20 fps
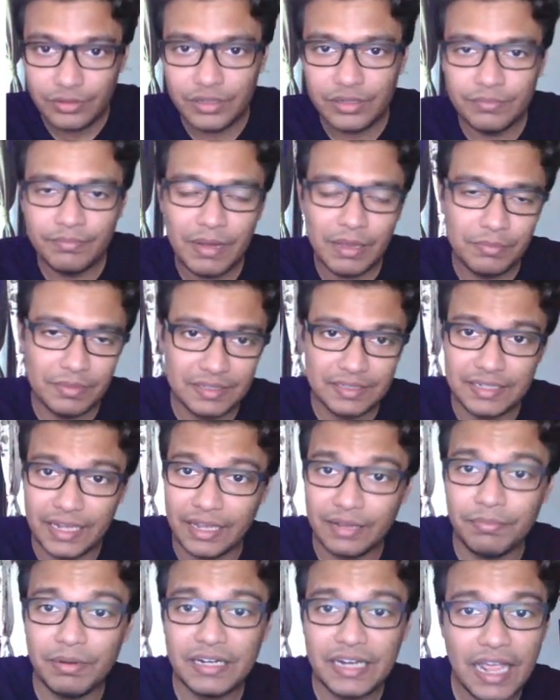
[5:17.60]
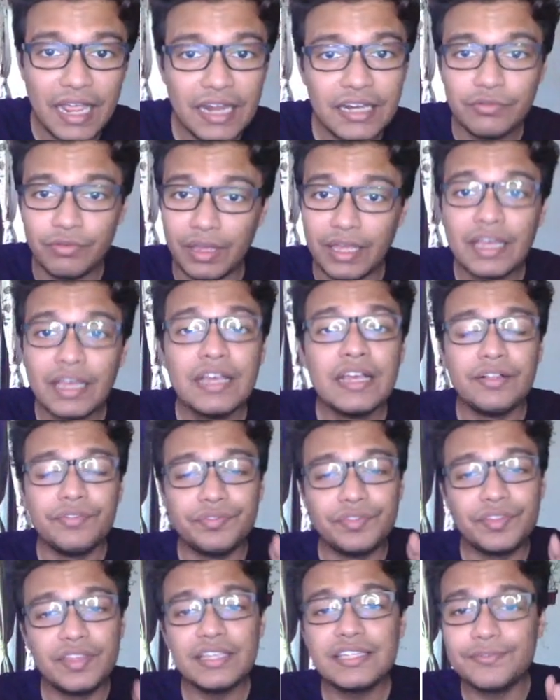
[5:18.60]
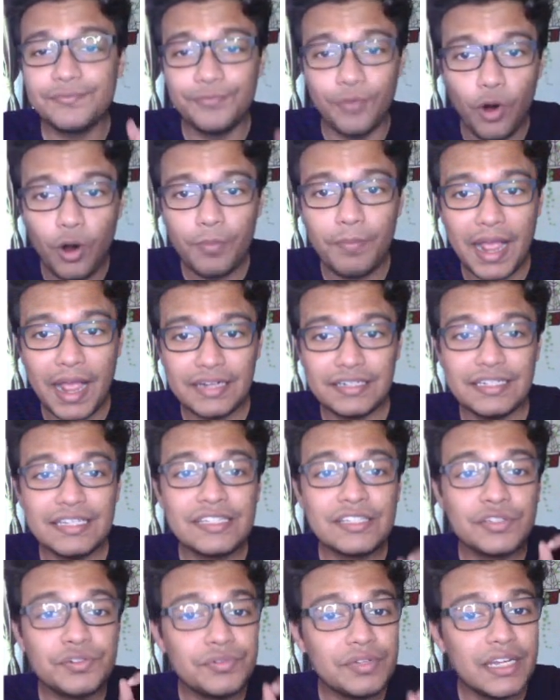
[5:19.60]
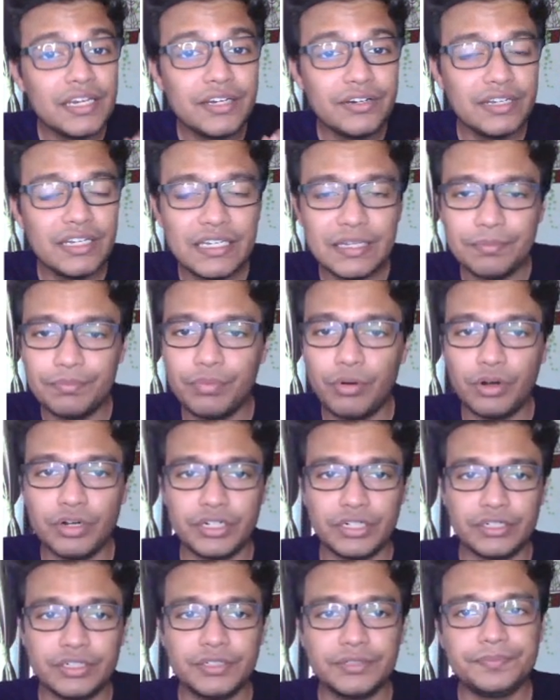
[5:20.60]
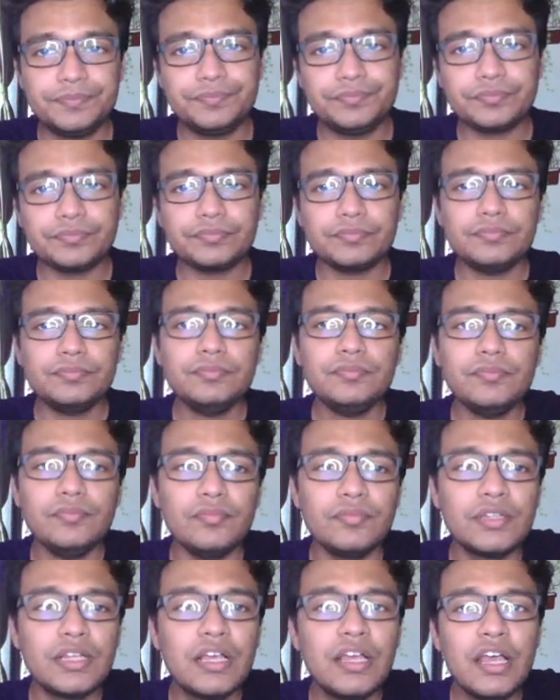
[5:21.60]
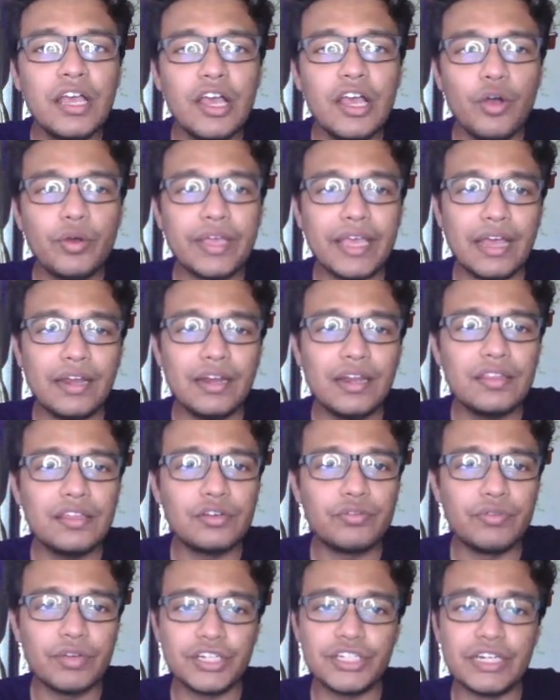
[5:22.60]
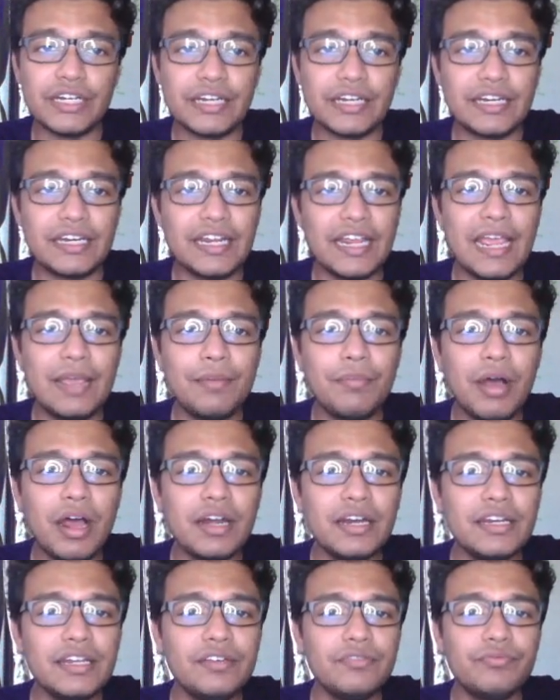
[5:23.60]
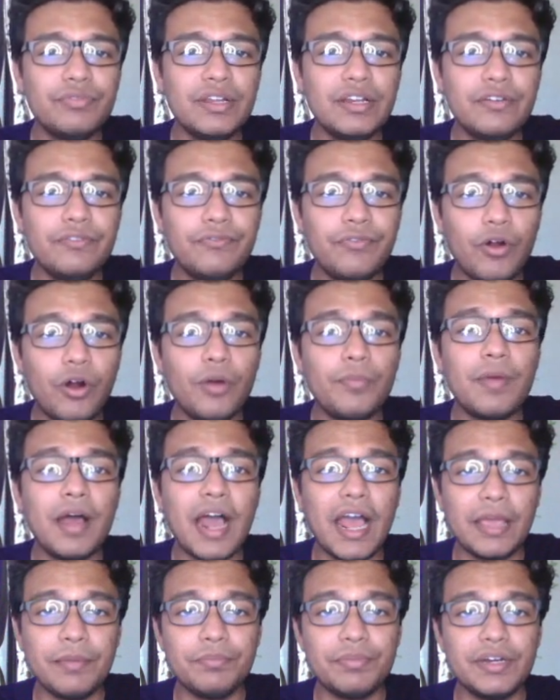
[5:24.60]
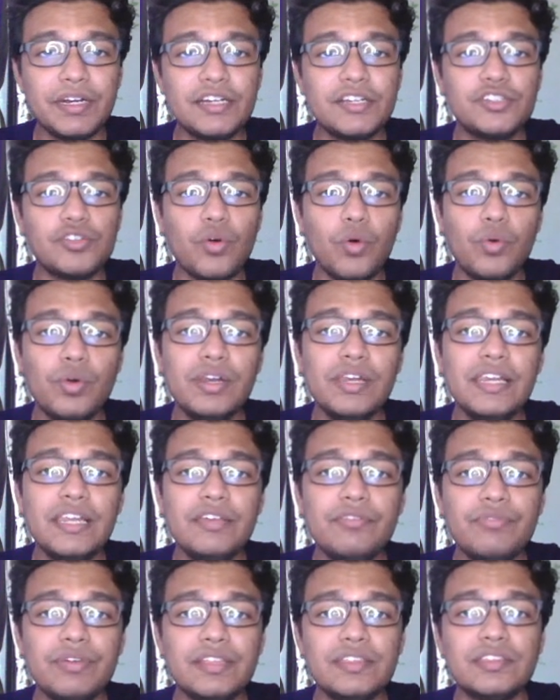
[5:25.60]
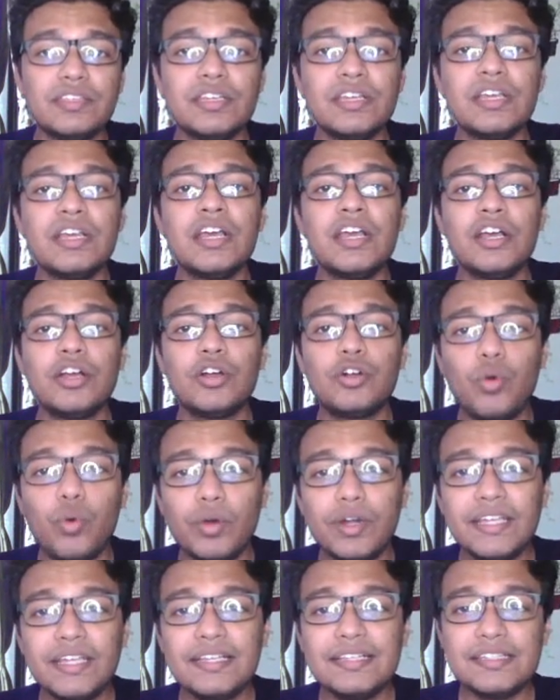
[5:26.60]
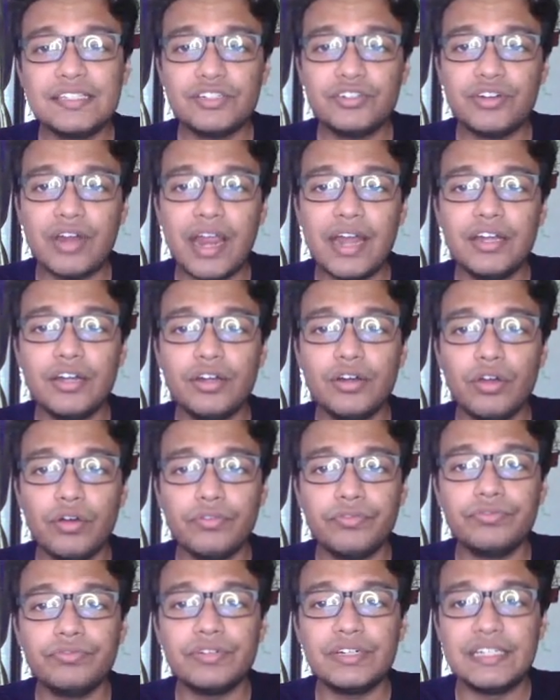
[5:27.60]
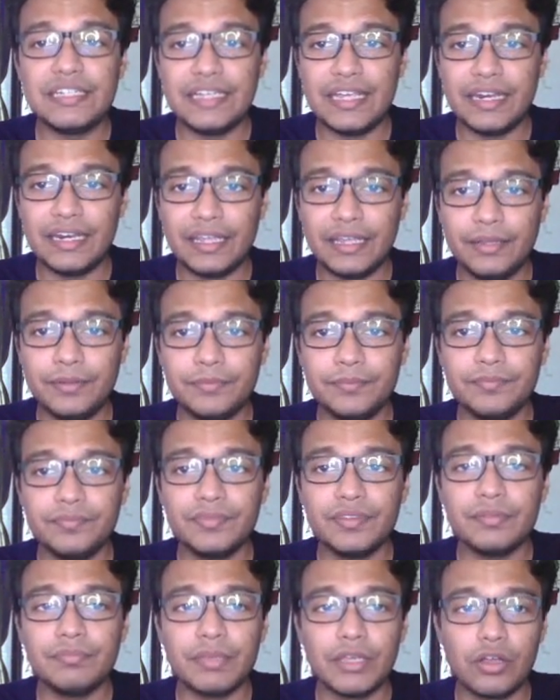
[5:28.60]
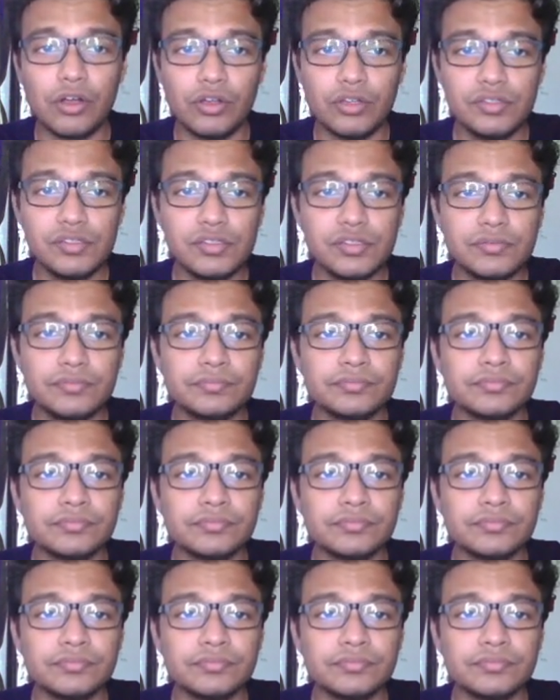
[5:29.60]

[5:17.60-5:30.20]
my mistake. But anyway, this format is really important. Okay, another question. mRNA will form hybrids only with coding strand of DNA because